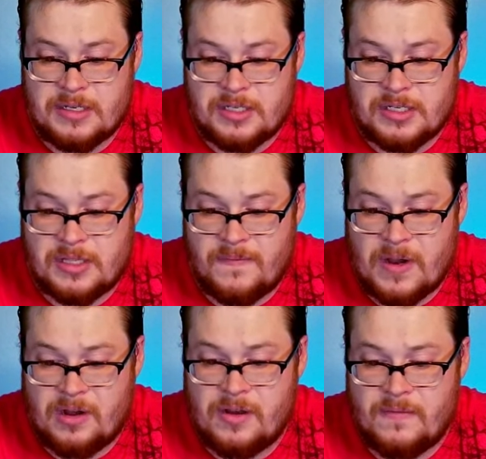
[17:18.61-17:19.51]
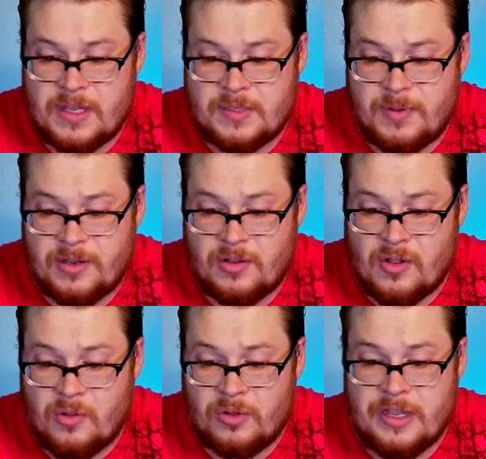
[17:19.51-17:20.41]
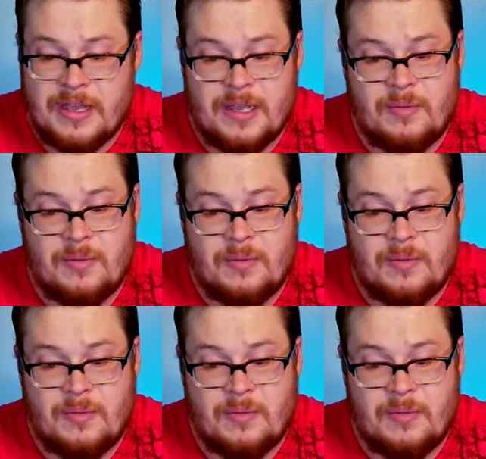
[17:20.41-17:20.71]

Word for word: it's just the variant of this, but in gold,